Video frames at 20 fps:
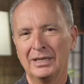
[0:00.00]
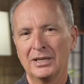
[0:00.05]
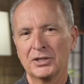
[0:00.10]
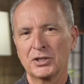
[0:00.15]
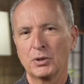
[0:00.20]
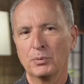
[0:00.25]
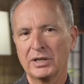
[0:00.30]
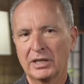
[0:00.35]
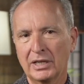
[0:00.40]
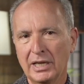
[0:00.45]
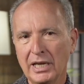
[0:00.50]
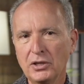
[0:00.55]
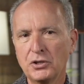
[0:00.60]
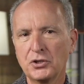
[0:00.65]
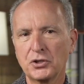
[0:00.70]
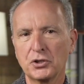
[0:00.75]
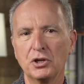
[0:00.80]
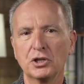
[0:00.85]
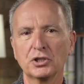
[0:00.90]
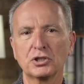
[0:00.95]
So when King
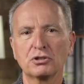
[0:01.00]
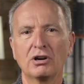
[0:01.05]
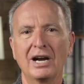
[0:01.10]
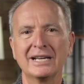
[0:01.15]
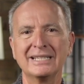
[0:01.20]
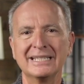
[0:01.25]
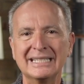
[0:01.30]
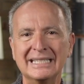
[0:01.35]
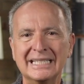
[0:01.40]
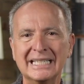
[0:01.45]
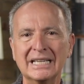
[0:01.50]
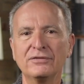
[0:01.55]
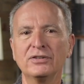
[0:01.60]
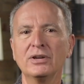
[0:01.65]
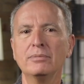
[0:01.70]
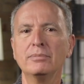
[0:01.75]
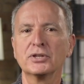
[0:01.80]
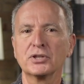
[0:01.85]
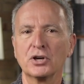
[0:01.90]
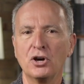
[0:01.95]
Saul tried to give
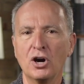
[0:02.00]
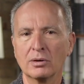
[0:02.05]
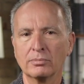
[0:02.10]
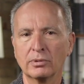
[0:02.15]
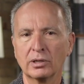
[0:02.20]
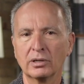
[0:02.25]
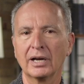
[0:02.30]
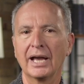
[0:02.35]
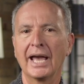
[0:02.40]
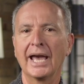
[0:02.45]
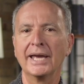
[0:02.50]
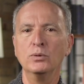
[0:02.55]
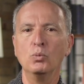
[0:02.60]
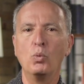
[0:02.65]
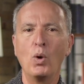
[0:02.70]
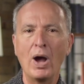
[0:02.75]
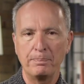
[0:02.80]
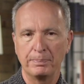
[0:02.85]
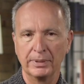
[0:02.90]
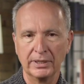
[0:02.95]
him his armor and
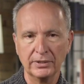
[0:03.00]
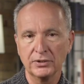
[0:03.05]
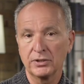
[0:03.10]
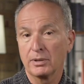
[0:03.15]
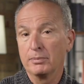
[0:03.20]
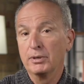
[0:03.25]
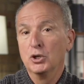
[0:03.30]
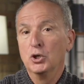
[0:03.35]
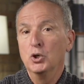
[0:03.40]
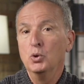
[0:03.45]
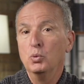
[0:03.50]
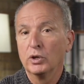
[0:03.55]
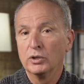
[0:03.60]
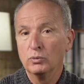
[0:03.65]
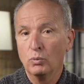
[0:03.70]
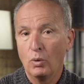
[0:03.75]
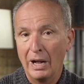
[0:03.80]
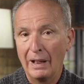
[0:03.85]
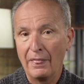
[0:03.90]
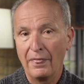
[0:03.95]
weapons, who
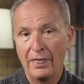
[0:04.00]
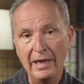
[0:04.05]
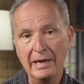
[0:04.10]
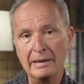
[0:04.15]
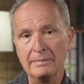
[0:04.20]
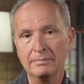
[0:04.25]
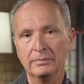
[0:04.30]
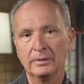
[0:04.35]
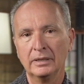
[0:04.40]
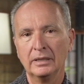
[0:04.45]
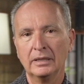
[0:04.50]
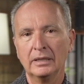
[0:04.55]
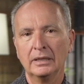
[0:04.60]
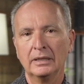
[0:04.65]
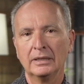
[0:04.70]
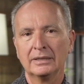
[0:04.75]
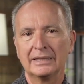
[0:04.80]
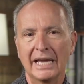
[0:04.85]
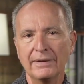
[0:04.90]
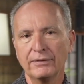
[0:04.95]
wouldn't want them?
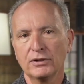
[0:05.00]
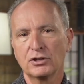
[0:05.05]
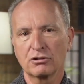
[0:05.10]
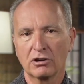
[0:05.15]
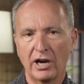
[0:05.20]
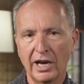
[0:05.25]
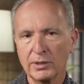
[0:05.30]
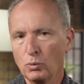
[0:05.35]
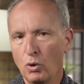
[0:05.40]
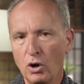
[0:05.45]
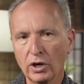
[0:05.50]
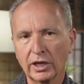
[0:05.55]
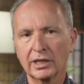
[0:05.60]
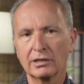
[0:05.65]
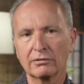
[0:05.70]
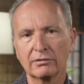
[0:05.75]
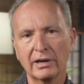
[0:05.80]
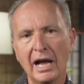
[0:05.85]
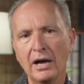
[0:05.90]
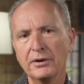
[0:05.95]
David tried walking
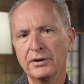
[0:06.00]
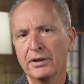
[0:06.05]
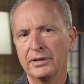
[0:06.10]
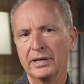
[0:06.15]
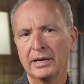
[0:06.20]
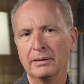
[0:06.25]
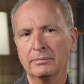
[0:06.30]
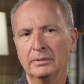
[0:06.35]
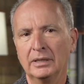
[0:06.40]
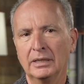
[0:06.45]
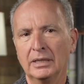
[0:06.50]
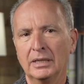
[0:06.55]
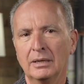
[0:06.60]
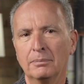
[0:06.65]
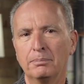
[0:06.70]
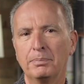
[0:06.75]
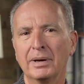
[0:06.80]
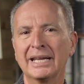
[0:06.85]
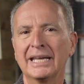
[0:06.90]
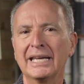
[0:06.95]
around in them,
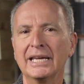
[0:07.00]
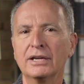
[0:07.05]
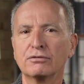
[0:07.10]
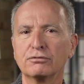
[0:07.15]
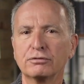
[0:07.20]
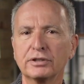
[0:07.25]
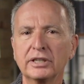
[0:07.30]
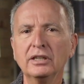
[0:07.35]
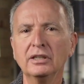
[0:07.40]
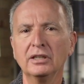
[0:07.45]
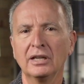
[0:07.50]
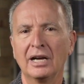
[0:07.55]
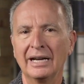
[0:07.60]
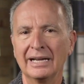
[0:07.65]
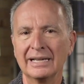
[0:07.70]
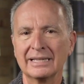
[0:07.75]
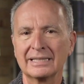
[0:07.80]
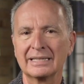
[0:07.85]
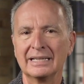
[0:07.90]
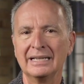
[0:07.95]
but he
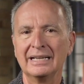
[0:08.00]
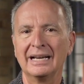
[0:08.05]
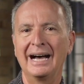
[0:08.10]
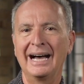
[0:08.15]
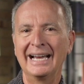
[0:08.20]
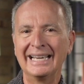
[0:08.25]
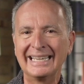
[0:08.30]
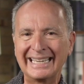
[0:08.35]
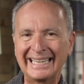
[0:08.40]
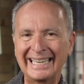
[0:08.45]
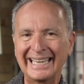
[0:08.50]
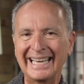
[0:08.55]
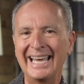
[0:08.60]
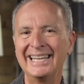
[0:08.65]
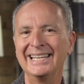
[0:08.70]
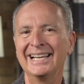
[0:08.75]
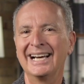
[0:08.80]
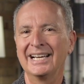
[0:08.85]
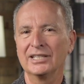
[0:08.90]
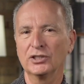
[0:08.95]
realized, "I
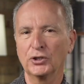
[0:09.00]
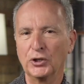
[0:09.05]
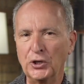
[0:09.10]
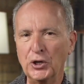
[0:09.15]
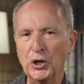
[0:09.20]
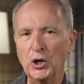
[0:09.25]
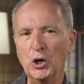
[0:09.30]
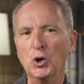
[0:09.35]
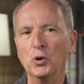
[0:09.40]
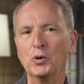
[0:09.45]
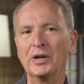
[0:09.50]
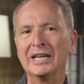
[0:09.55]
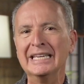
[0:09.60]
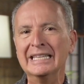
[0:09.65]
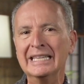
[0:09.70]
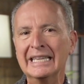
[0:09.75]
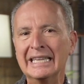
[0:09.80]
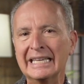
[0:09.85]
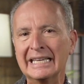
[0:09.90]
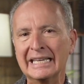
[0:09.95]
cannot go
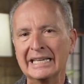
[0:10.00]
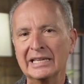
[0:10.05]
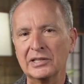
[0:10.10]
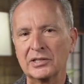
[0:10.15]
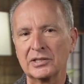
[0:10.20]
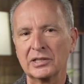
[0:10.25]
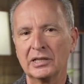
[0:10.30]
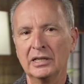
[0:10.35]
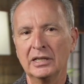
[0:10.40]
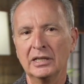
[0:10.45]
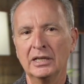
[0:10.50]
in these."